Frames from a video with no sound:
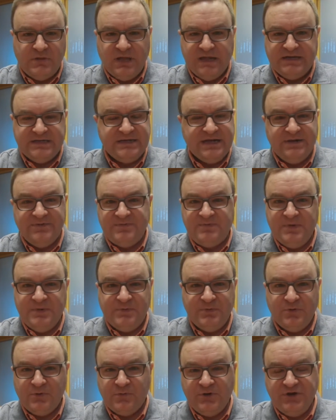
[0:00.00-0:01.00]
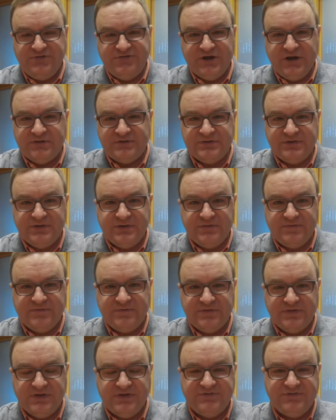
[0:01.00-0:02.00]
A lot of times people reach out to their
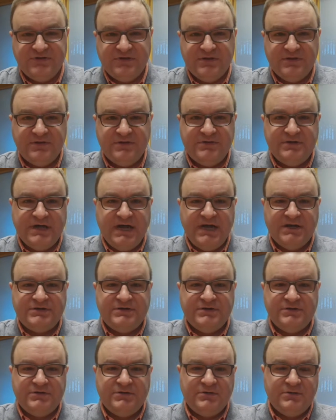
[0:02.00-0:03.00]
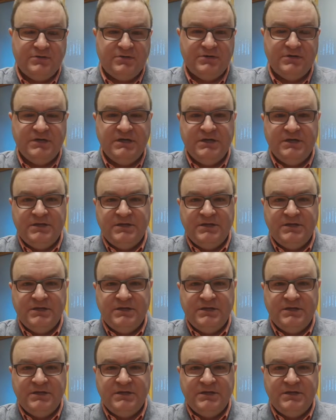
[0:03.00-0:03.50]
physician, their doctor,